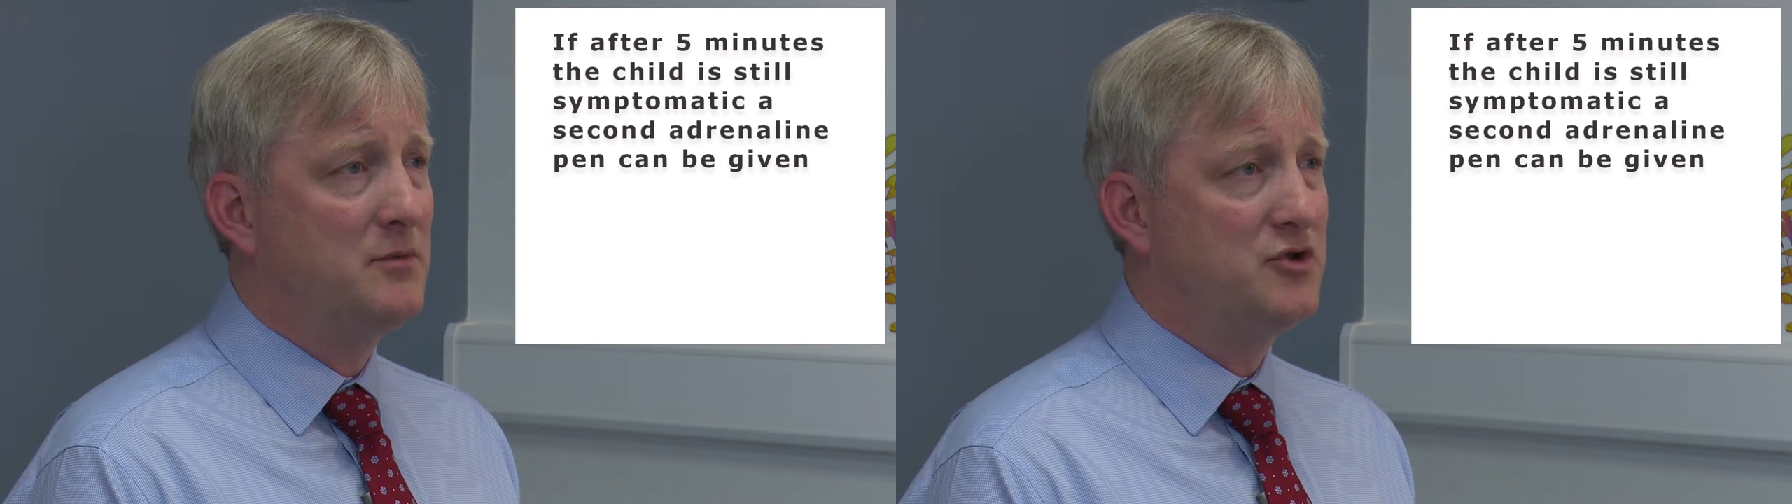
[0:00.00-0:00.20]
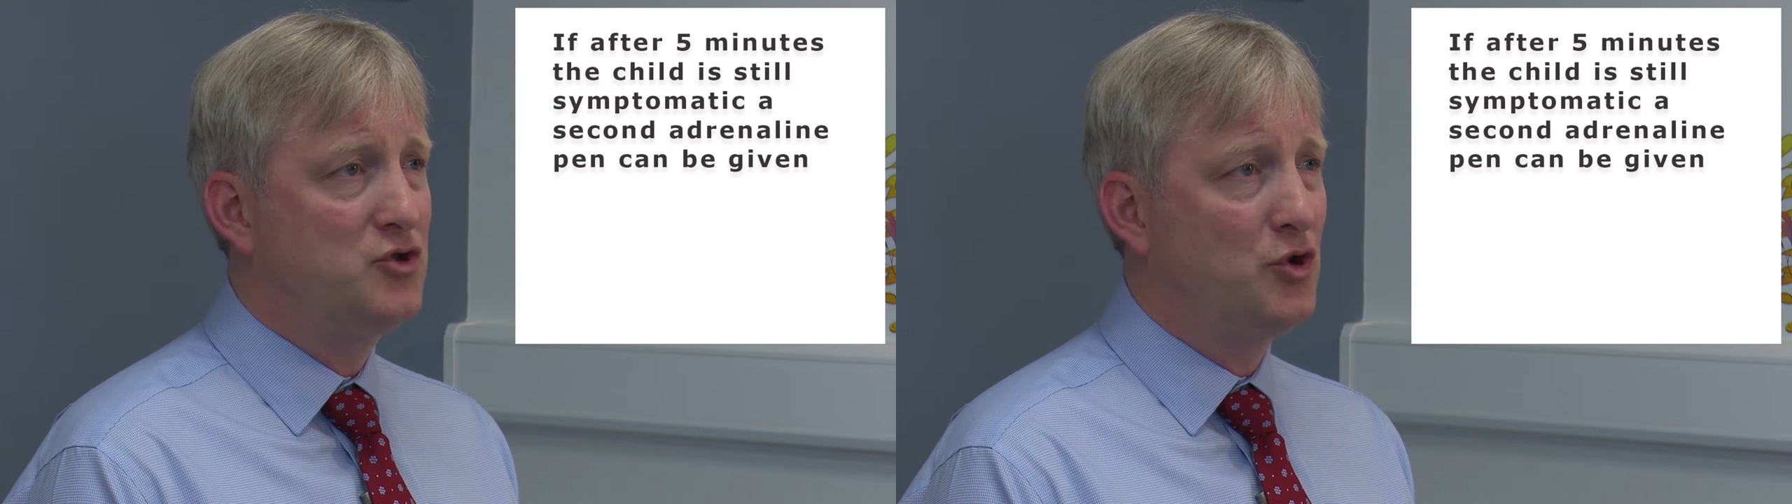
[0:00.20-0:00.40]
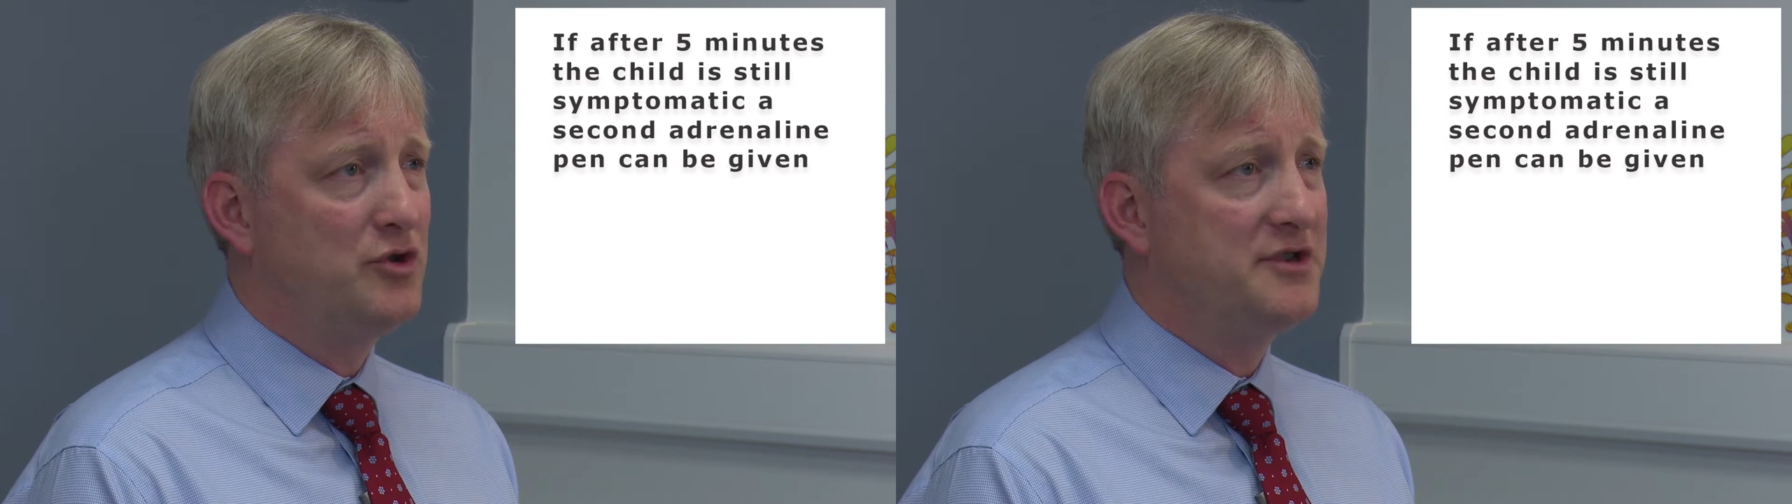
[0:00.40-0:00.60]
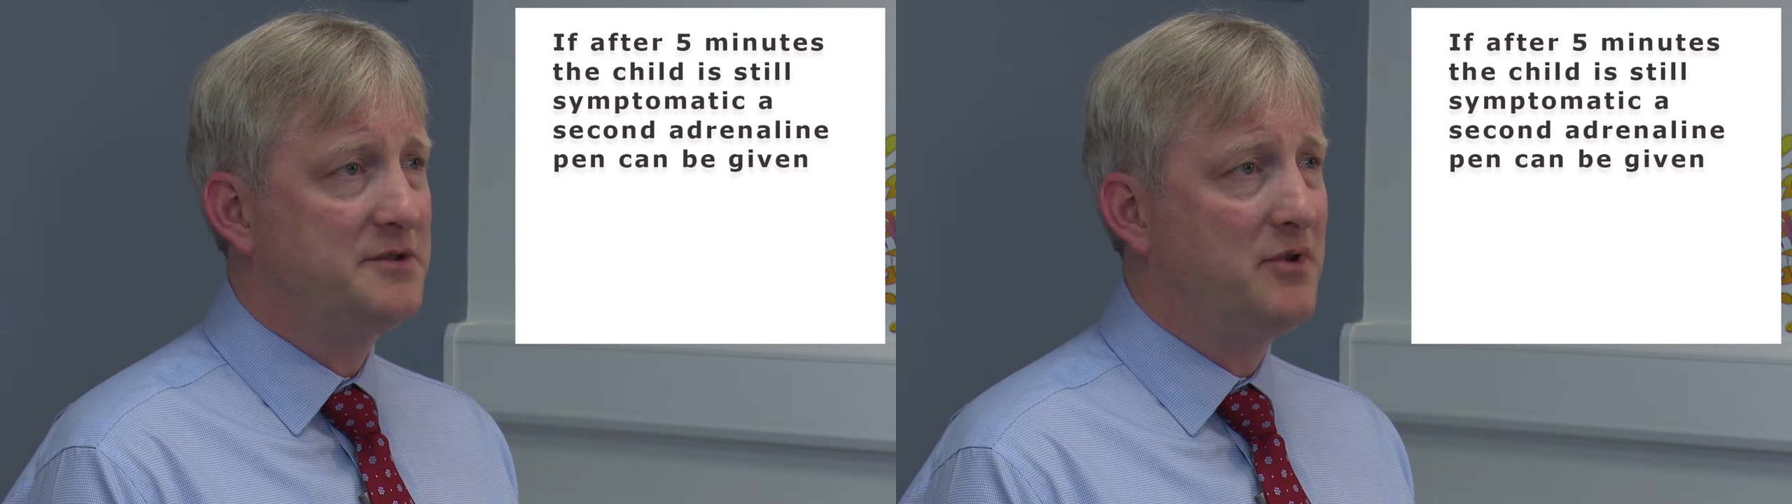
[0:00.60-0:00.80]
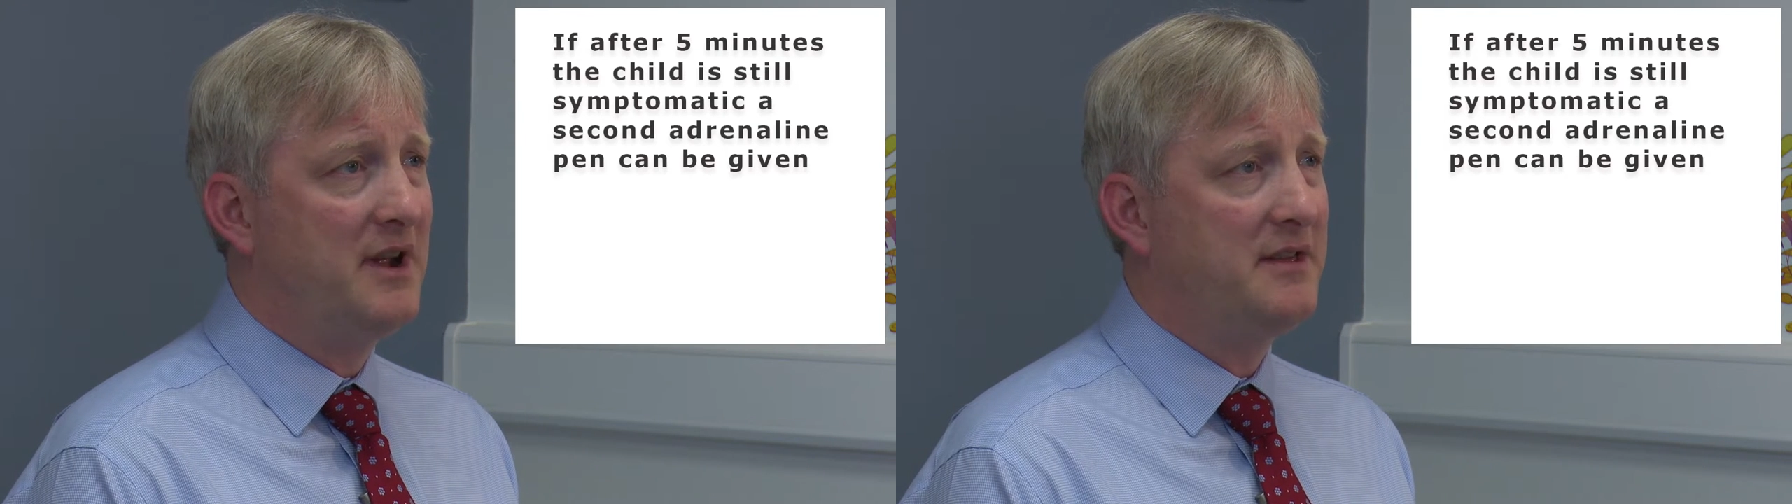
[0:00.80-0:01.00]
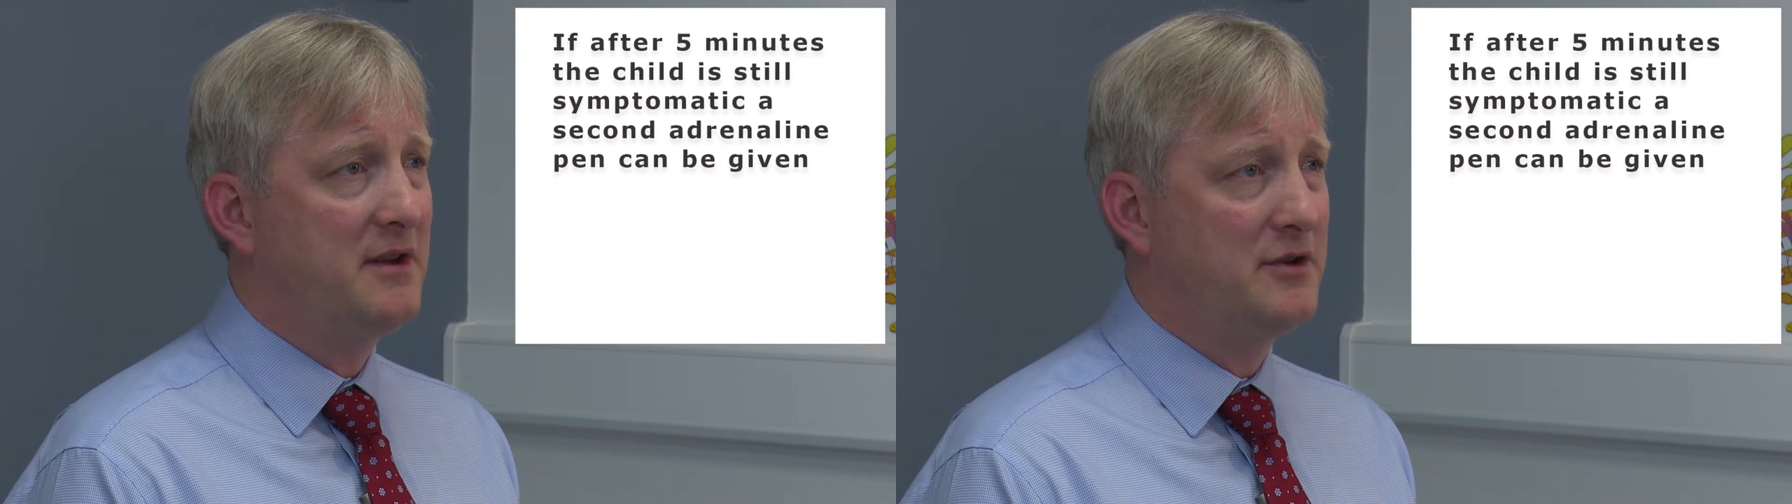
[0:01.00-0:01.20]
with shortness of breath